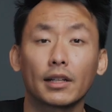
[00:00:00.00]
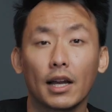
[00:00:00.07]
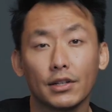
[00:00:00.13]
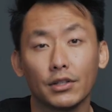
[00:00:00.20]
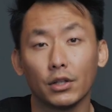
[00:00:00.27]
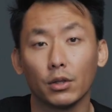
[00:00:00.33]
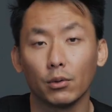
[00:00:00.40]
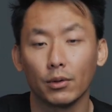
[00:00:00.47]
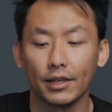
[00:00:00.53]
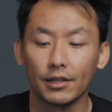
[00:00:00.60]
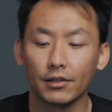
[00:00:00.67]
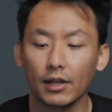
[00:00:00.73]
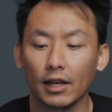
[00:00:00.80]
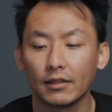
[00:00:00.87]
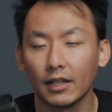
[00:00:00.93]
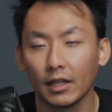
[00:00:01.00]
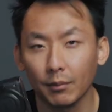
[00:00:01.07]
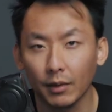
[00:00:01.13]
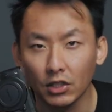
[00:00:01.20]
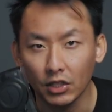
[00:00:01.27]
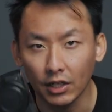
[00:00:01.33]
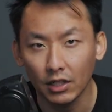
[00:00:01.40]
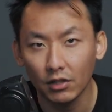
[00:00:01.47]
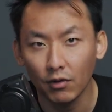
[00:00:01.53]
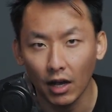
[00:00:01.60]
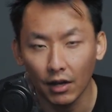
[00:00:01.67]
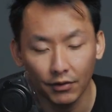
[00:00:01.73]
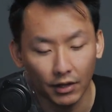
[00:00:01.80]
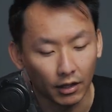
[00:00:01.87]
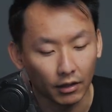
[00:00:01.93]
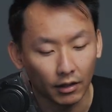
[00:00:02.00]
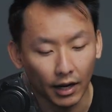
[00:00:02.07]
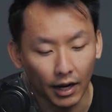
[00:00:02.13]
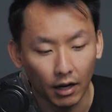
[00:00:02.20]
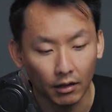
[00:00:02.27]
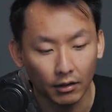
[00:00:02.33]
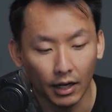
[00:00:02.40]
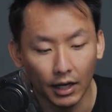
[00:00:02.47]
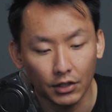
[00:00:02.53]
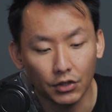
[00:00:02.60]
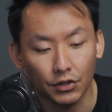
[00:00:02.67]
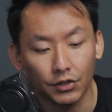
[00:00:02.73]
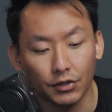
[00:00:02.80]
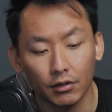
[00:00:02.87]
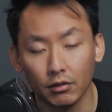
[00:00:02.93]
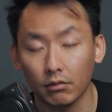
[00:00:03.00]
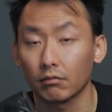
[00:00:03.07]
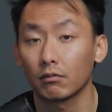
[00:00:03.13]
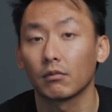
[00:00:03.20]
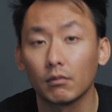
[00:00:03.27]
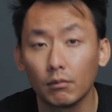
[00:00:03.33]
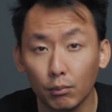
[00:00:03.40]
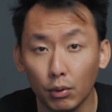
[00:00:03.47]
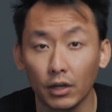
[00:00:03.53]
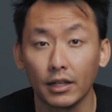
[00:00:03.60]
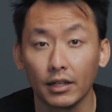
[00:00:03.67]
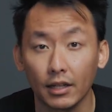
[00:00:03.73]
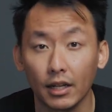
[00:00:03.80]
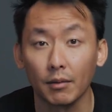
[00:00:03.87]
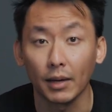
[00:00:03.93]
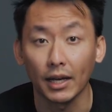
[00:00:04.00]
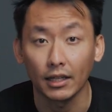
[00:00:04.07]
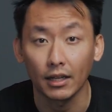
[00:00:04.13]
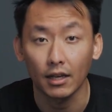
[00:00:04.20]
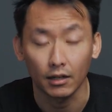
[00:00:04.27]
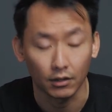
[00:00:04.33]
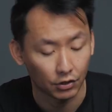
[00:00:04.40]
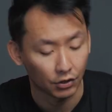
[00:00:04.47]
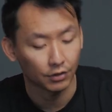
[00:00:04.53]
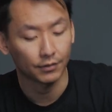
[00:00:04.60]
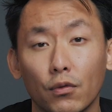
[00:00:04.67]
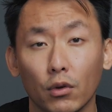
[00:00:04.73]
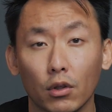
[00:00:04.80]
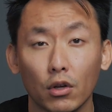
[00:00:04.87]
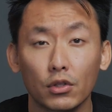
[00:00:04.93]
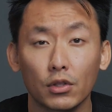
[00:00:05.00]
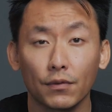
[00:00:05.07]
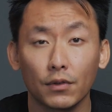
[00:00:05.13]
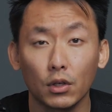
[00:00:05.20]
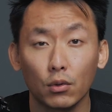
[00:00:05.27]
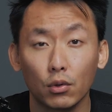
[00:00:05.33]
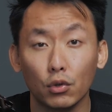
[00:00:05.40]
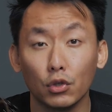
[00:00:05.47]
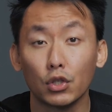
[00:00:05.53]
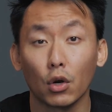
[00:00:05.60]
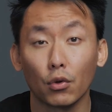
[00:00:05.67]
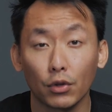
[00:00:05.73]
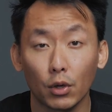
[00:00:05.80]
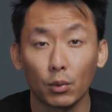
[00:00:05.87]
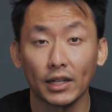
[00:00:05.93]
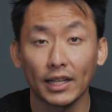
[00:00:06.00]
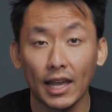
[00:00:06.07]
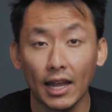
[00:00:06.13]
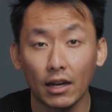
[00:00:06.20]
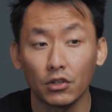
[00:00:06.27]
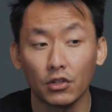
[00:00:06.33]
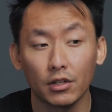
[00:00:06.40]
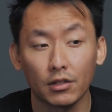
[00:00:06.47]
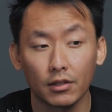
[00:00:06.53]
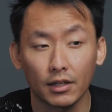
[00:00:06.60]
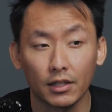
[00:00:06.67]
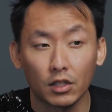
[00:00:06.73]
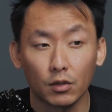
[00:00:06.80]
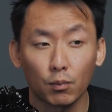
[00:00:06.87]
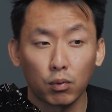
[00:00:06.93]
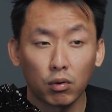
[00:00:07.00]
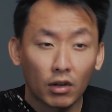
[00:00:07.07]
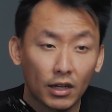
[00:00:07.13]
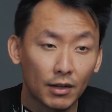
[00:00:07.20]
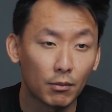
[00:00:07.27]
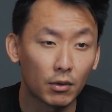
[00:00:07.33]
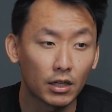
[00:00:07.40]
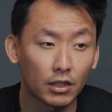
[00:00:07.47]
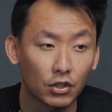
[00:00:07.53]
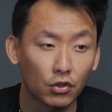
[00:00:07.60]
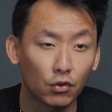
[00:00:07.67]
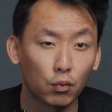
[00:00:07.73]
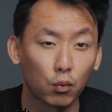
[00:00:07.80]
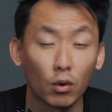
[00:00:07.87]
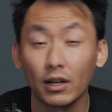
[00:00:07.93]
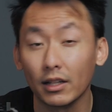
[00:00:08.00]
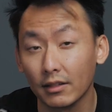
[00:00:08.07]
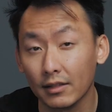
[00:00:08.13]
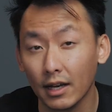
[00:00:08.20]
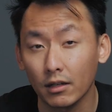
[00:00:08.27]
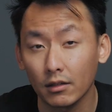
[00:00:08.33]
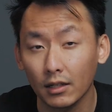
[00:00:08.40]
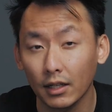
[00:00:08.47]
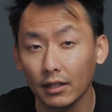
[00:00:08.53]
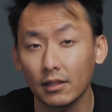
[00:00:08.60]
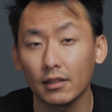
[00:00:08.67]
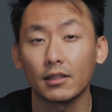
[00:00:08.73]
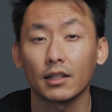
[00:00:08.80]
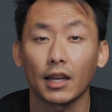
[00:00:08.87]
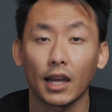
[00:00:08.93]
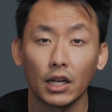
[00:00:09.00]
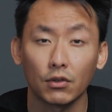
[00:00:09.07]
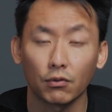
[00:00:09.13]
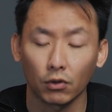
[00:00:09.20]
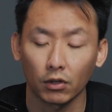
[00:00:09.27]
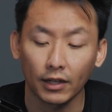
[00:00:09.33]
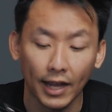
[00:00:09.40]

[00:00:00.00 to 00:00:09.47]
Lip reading: thing I do is I take my GH5 here and I just put it in my cage. For those of you who don't know what a cage is, it's pretty much what it sounds like. It's a cage for a